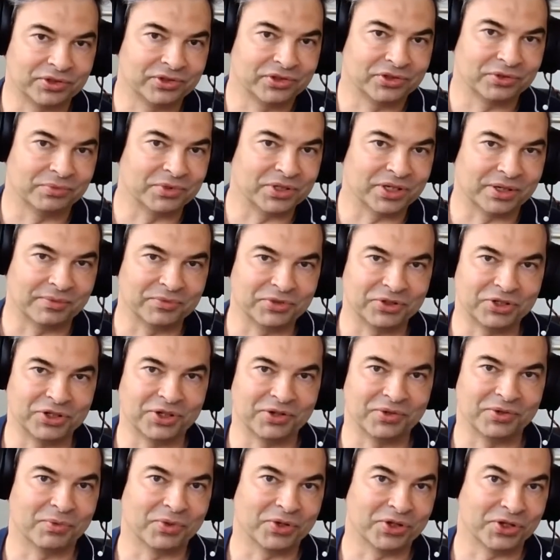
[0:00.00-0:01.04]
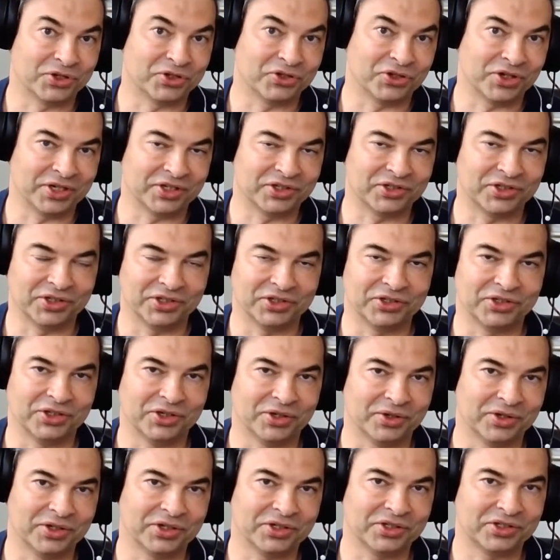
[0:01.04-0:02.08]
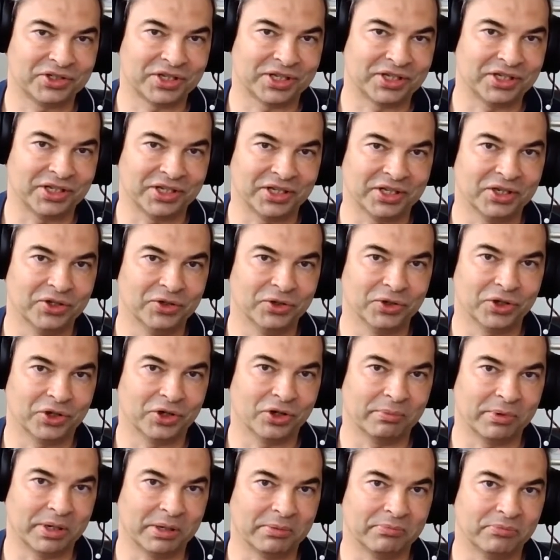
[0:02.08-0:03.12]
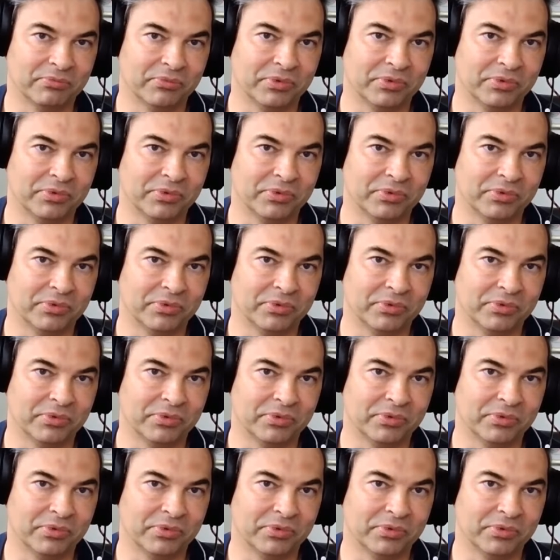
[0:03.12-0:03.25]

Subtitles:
Sometimes, one of the tricks is, sending an ergonomic,